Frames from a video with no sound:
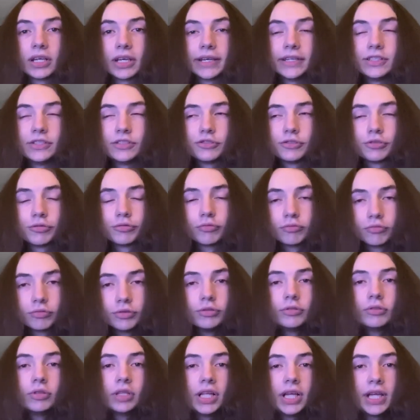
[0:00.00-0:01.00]
can
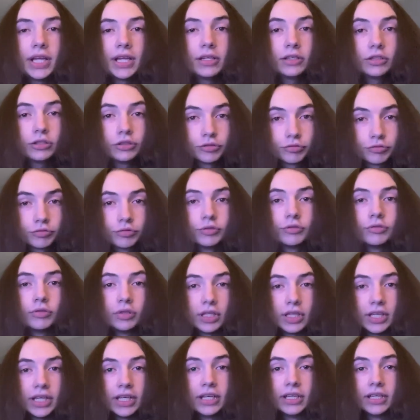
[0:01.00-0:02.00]
truly,
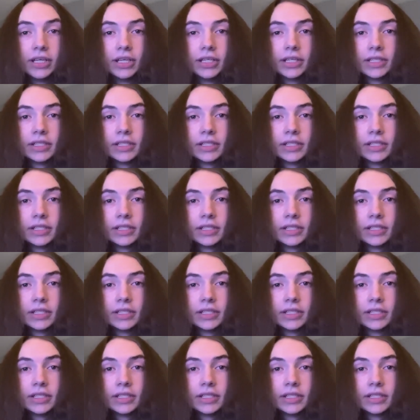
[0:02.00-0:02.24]
truly